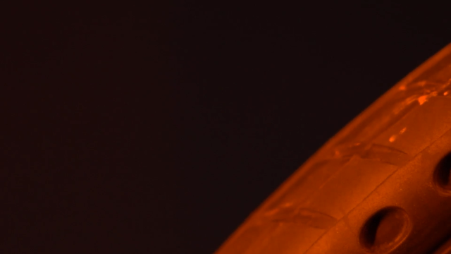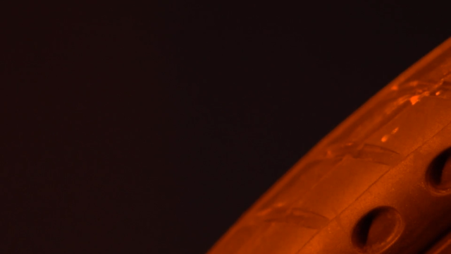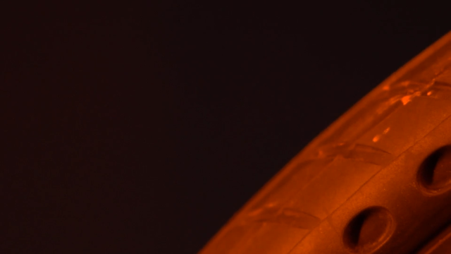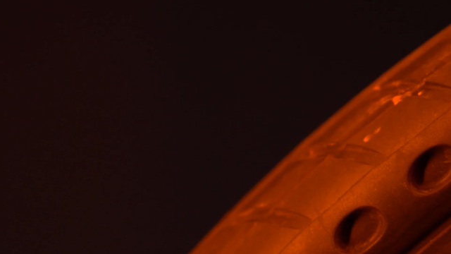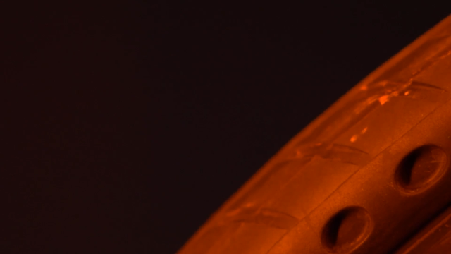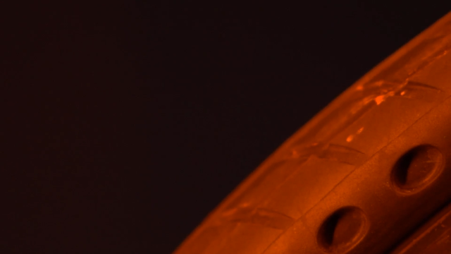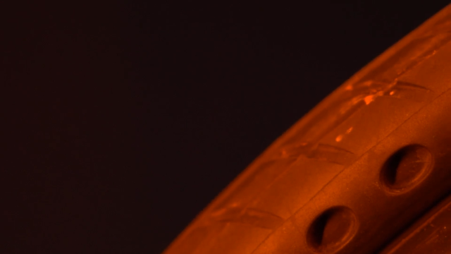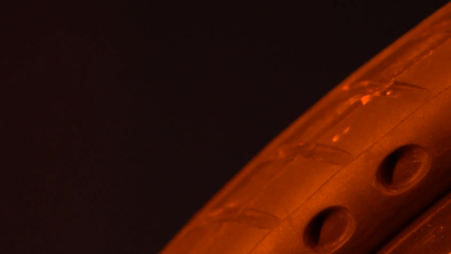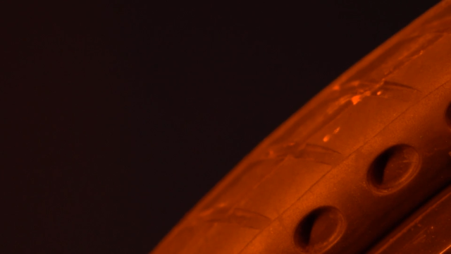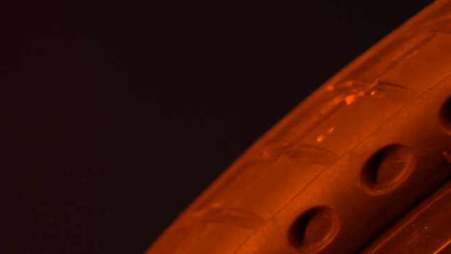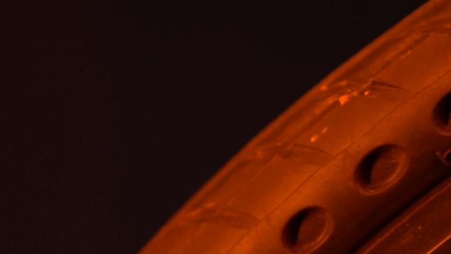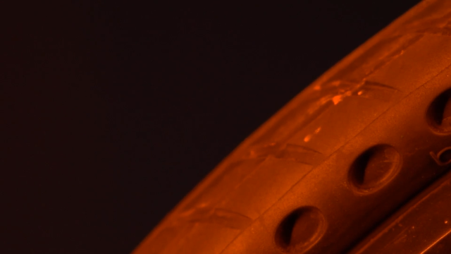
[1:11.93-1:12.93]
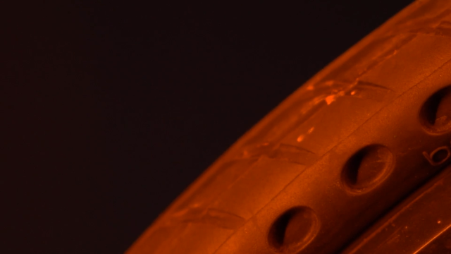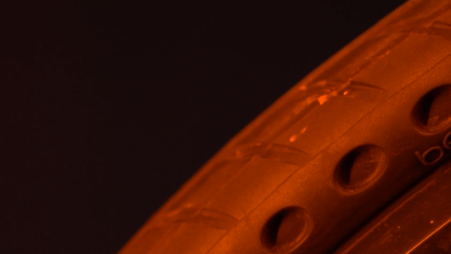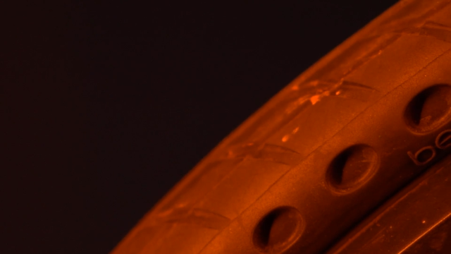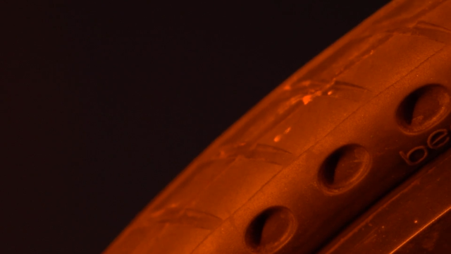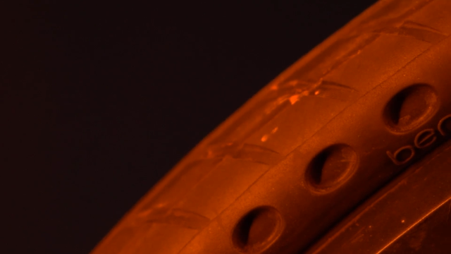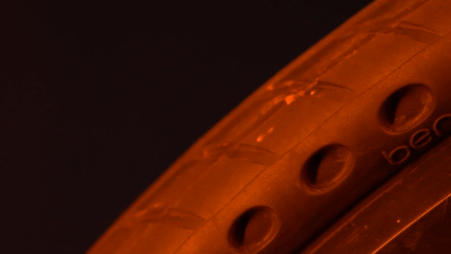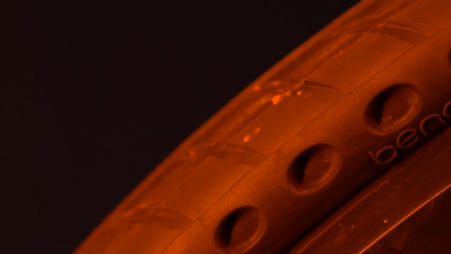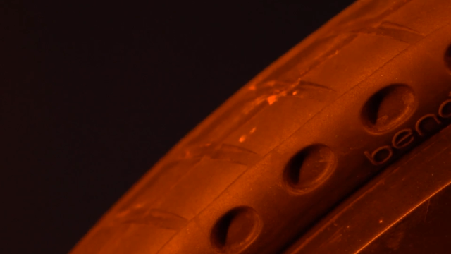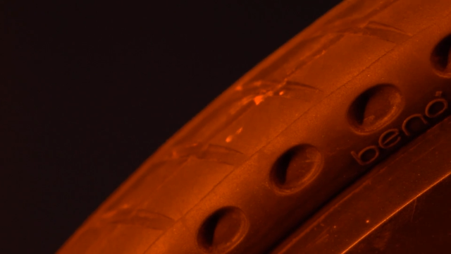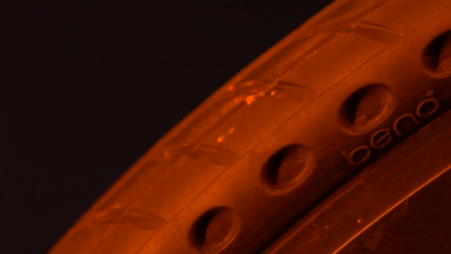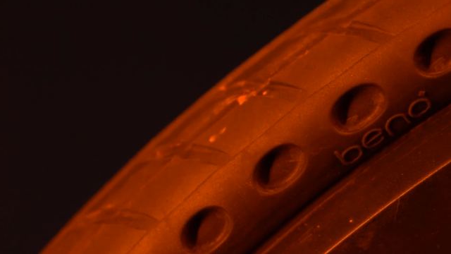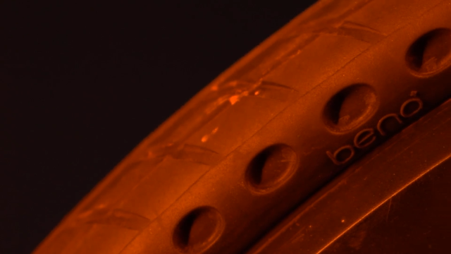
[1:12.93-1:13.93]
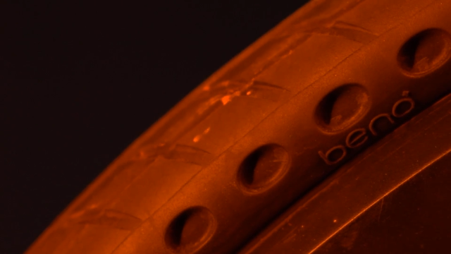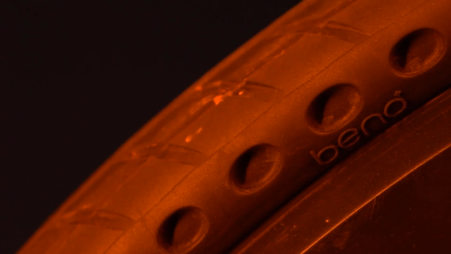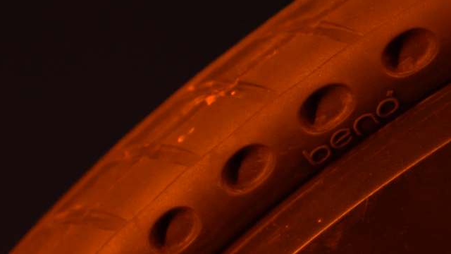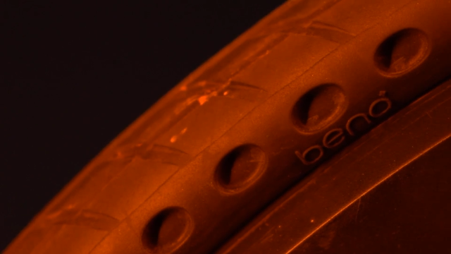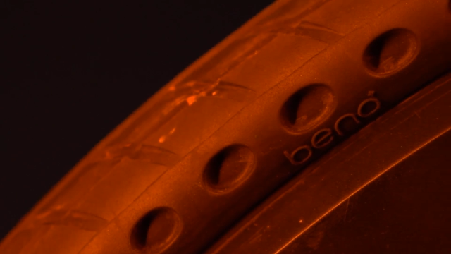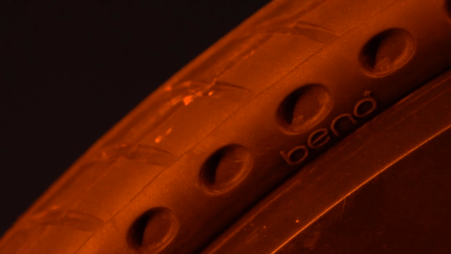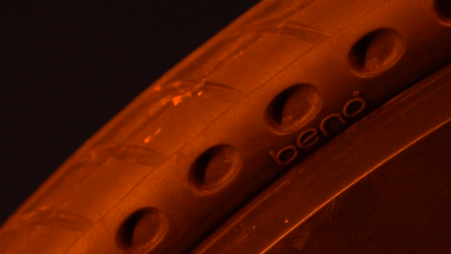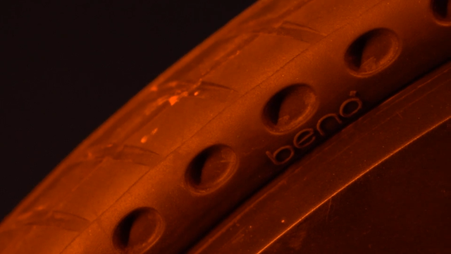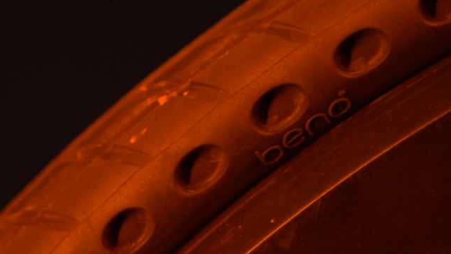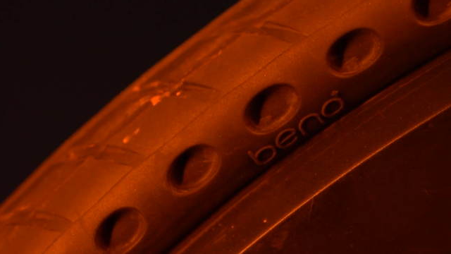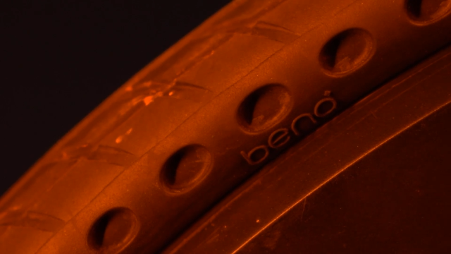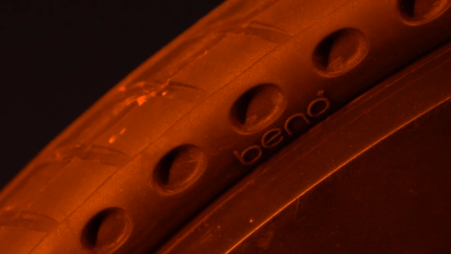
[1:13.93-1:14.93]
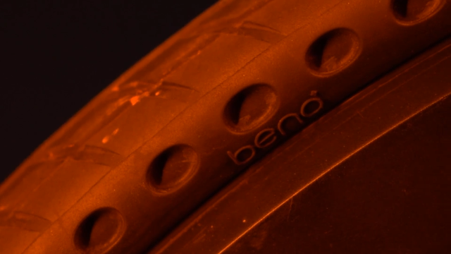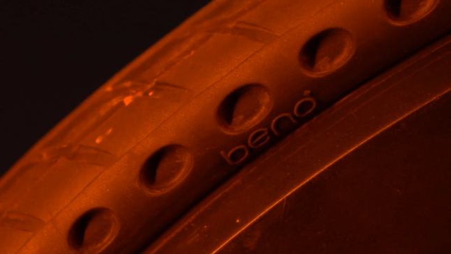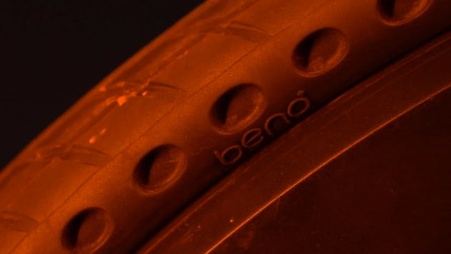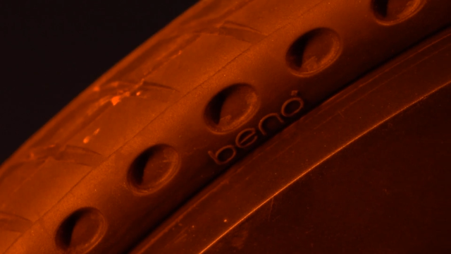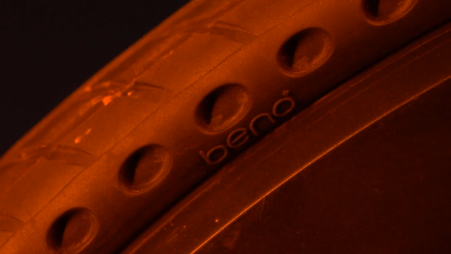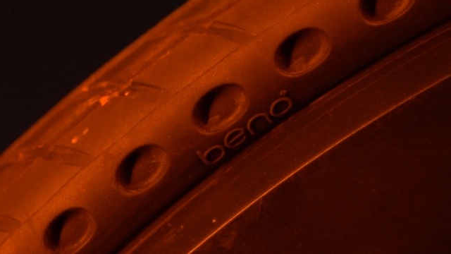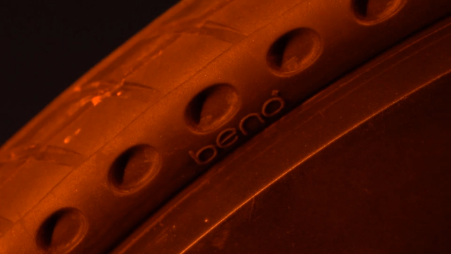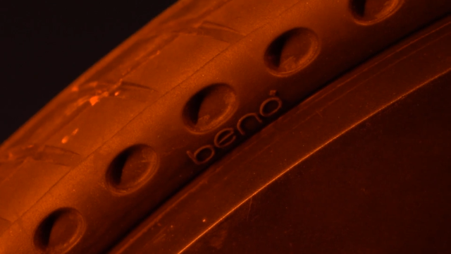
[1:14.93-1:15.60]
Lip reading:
(no speaker visible)